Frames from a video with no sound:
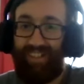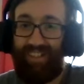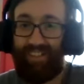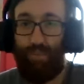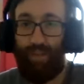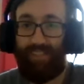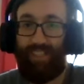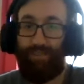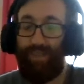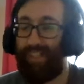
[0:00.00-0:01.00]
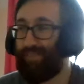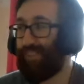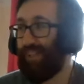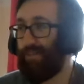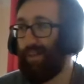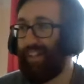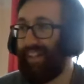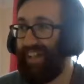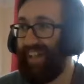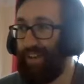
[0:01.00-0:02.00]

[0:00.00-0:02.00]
as opposed to you fellas, I'm sorry about that.